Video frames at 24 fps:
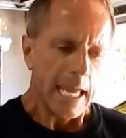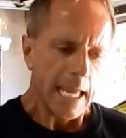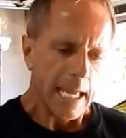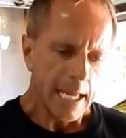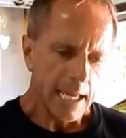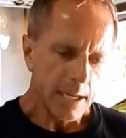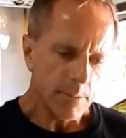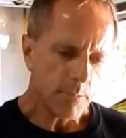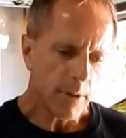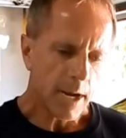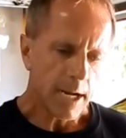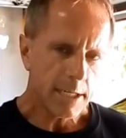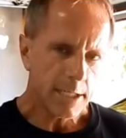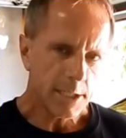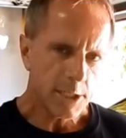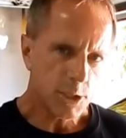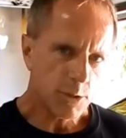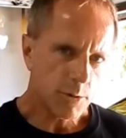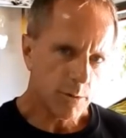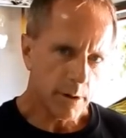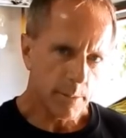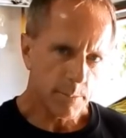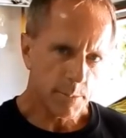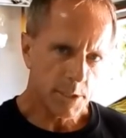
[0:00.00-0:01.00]
In my
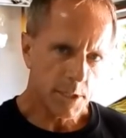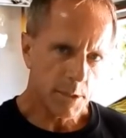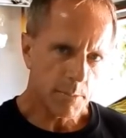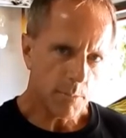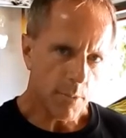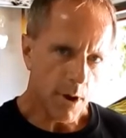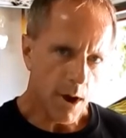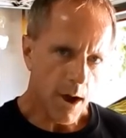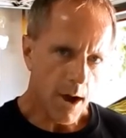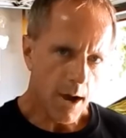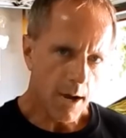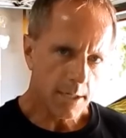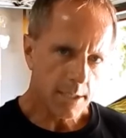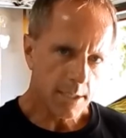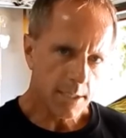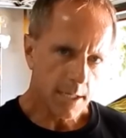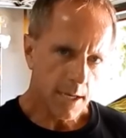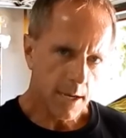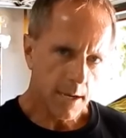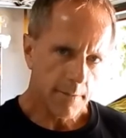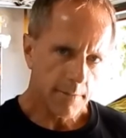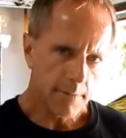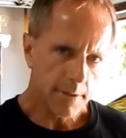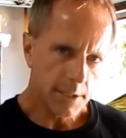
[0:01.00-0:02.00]
description box
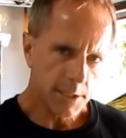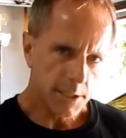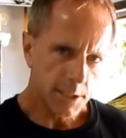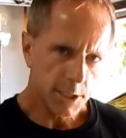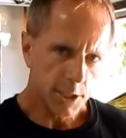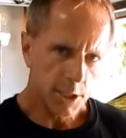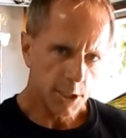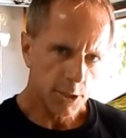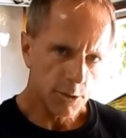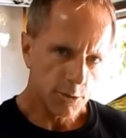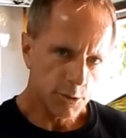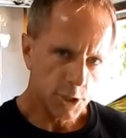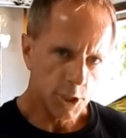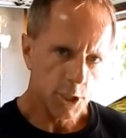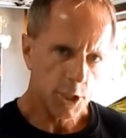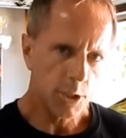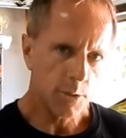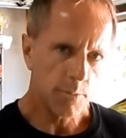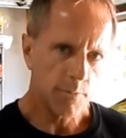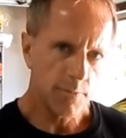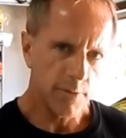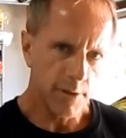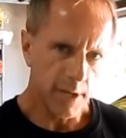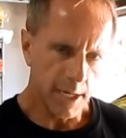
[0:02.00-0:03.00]
of this
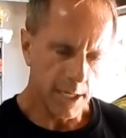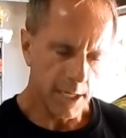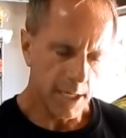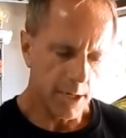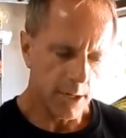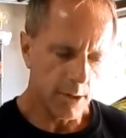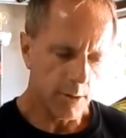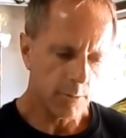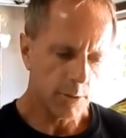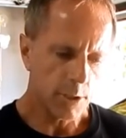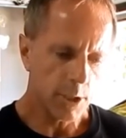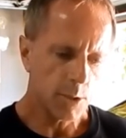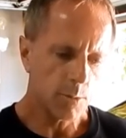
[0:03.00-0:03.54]
YouTube video,